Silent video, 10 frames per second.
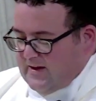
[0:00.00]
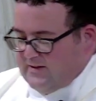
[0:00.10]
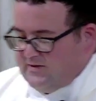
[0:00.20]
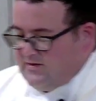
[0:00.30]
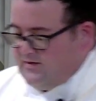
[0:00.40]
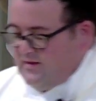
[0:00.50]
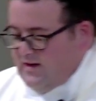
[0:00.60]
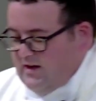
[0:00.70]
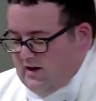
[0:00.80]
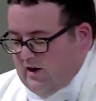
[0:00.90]
is
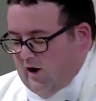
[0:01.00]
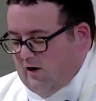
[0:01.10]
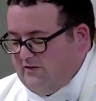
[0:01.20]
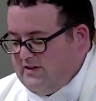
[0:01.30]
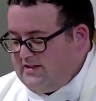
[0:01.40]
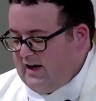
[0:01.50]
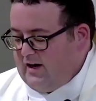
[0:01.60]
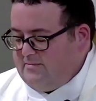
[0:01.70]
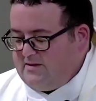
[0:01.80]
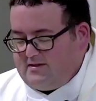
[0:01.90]

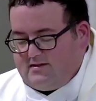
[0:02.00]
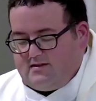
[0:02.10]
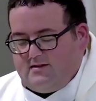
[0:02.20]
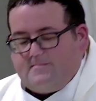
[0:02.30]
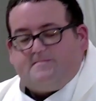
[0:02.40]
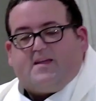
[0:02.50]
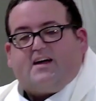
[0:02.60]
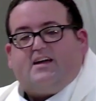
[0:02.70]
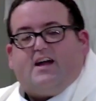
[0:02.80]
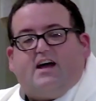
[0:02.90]
oftentimes I
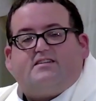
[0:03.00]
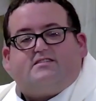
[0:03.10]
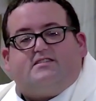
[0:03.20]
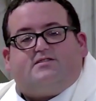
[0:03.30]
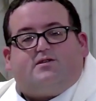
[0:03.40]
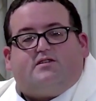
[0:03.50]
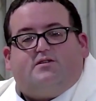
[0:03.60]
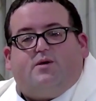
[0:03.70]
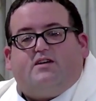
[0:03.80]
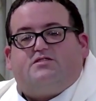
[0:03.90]
get asked a certain
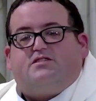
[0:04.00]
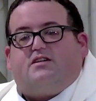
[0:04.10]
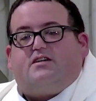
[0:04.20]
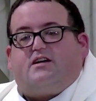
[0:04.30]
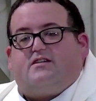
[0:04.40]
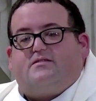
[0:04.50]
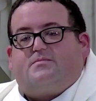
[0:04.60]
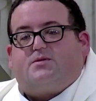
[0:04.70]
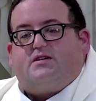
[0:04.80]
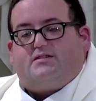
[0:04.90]
question as a
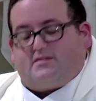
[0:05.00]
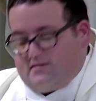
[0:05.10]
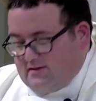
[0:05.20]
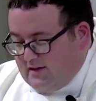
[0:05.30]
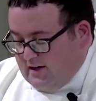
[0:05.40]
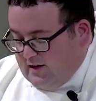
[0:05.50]
priest,